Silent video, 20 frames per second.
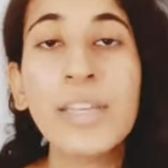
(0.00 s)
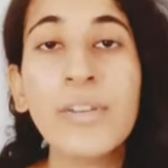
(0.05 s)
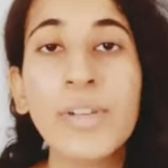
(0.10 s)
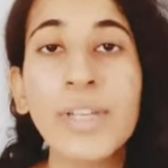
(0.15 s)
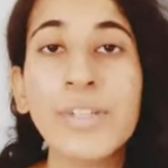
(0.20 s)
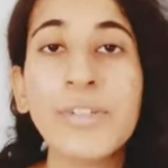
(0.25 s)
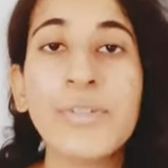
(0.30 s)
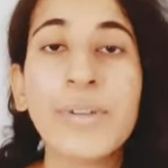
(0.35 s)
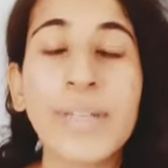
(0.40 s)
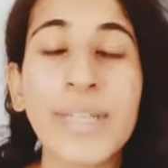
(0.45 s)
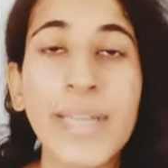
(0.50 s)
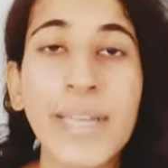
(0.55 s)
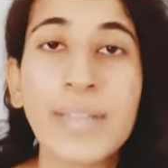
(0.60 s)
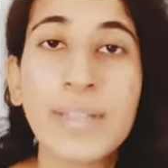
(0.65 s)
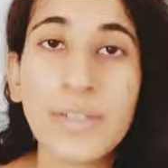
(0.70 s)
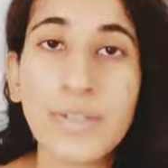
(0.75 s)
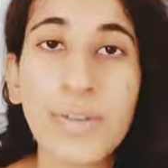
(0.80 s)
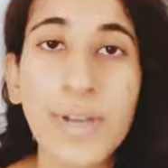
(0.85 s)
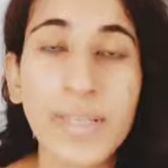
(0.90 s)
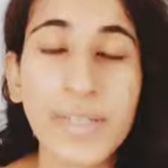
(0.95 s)
You need to take
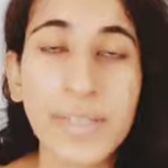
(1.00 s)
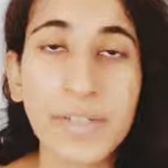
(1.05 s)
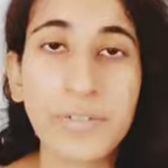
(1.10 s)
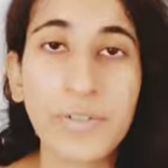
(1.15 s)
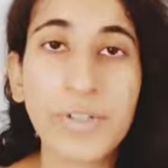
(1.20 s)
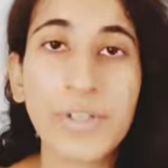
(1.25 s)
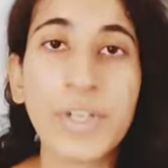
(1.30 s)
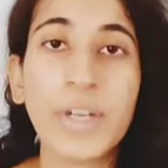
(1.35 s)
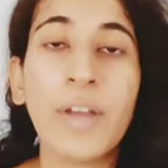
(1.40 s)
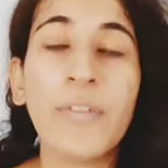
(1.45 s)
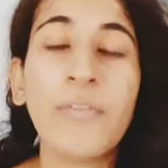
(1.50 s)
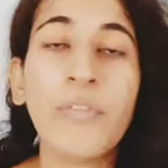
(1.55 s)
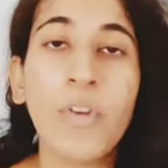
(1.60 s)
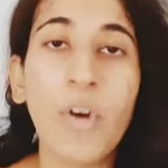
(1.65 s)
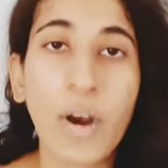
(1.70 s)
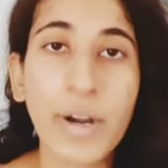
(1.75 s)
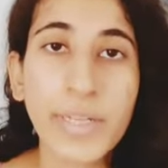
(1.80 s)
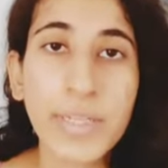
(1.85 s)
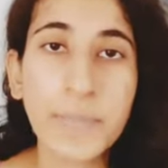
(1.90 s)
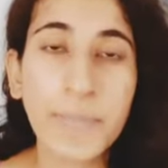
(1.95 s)
into consideration, of
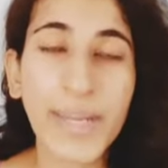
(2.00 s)
course,